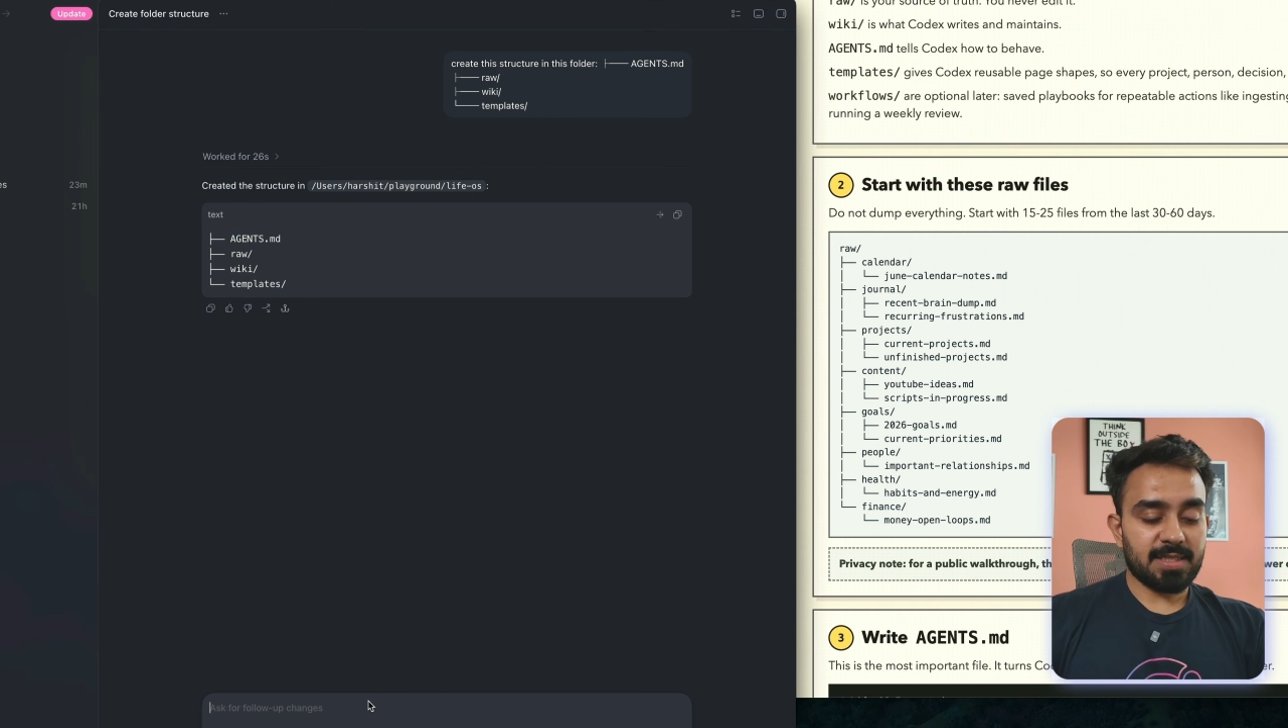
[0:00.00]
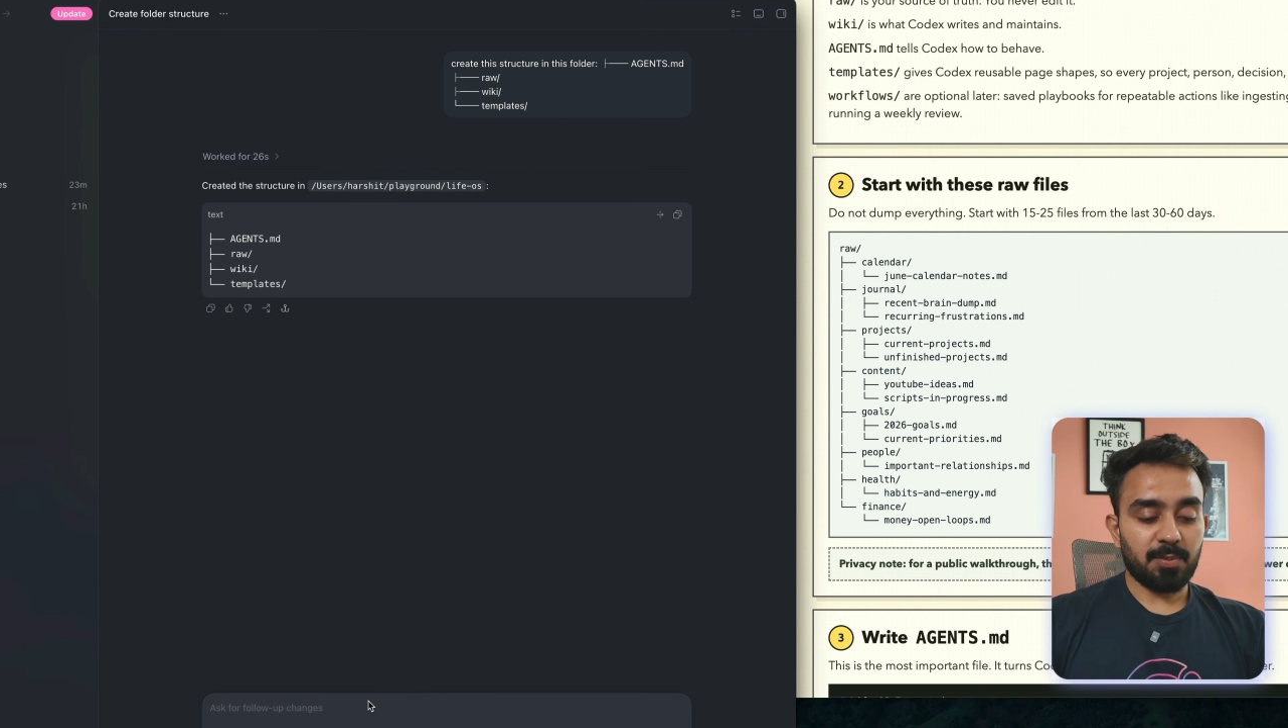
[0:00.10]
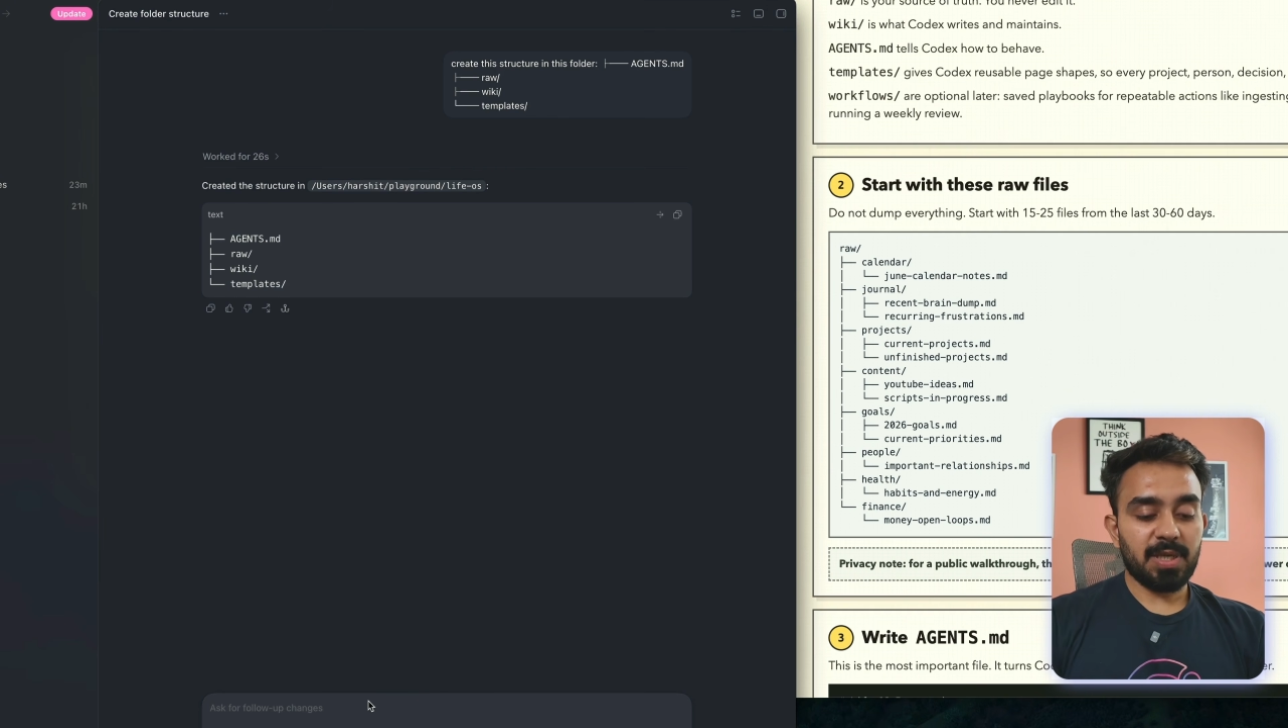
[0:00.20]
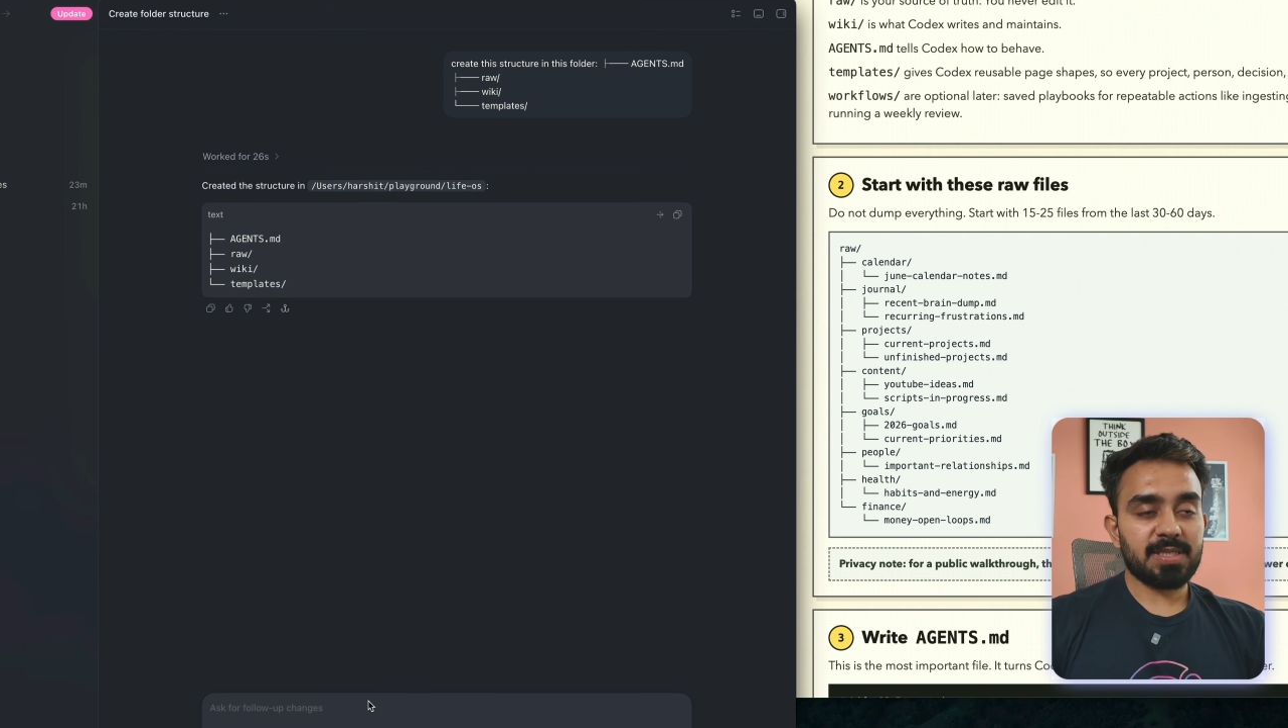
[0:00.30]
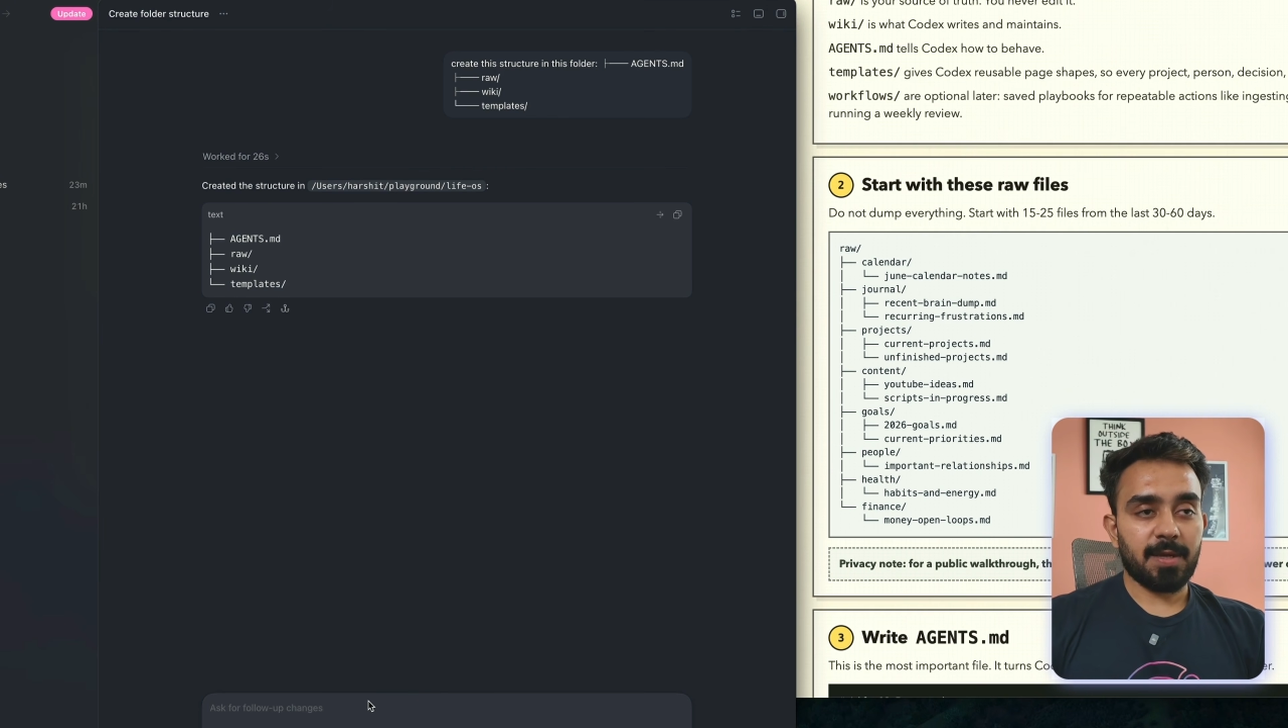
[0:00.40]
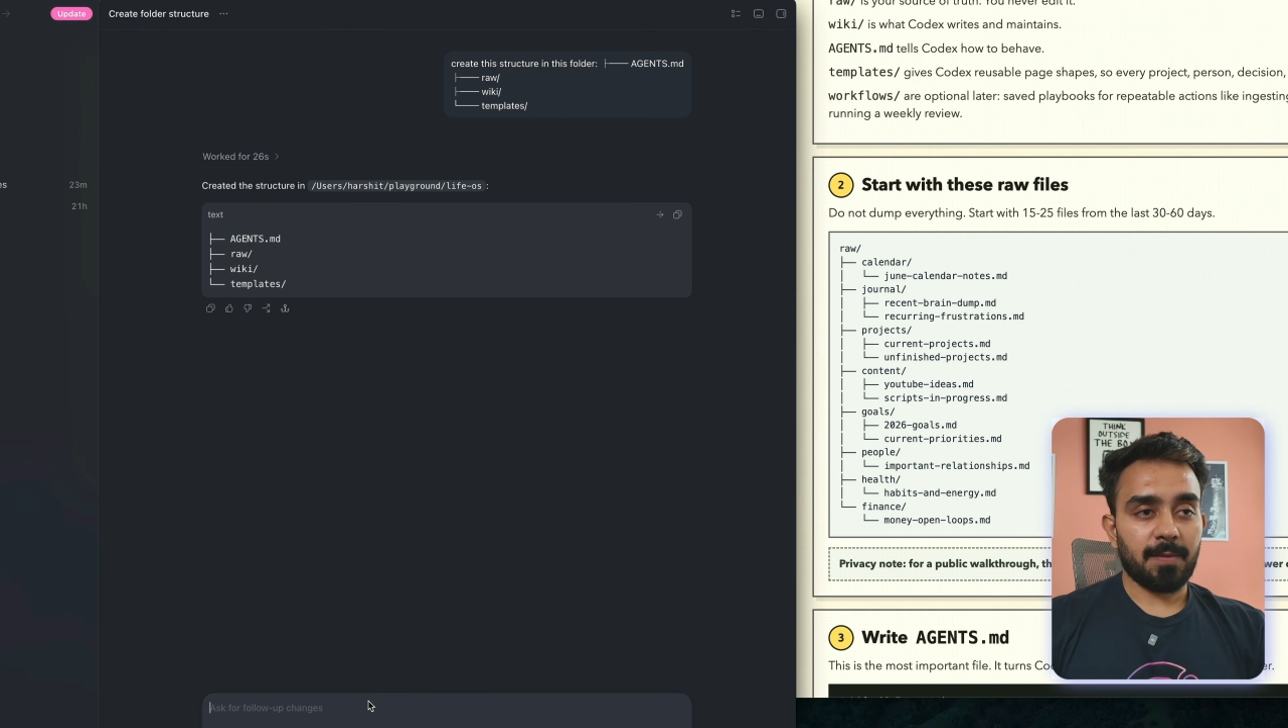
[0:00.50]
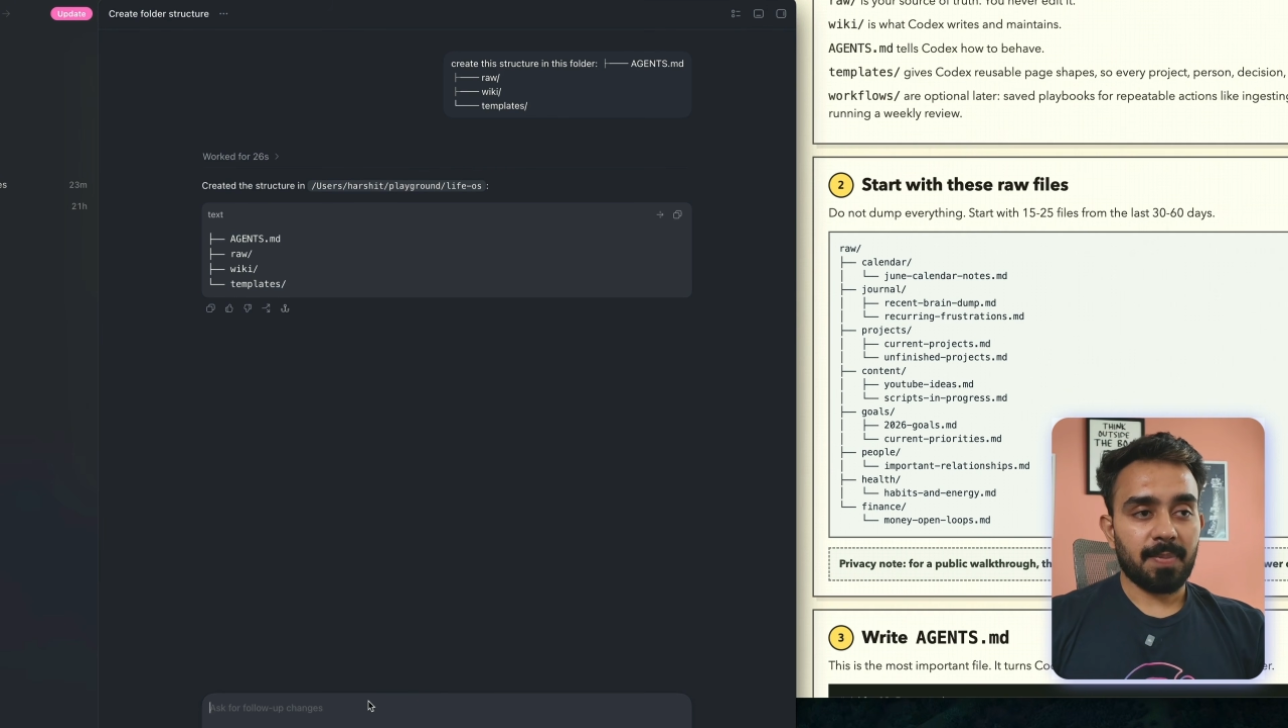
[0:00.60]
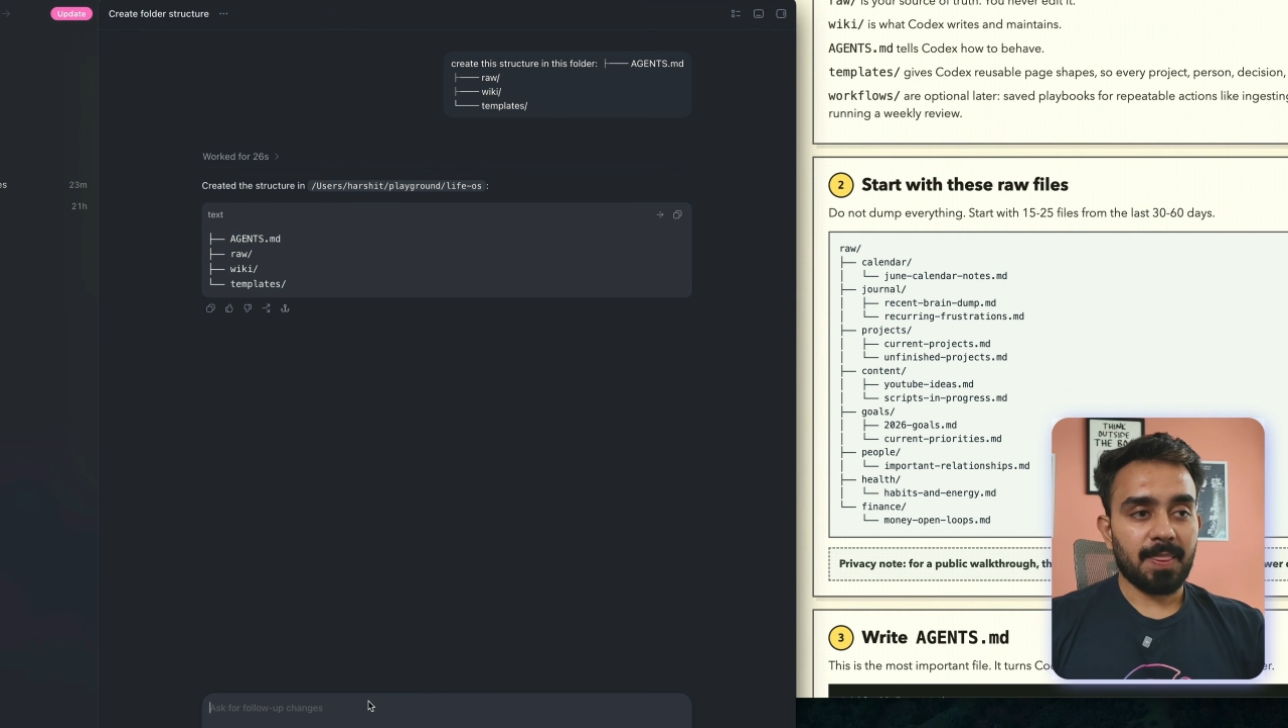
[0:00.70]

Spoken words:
simply say,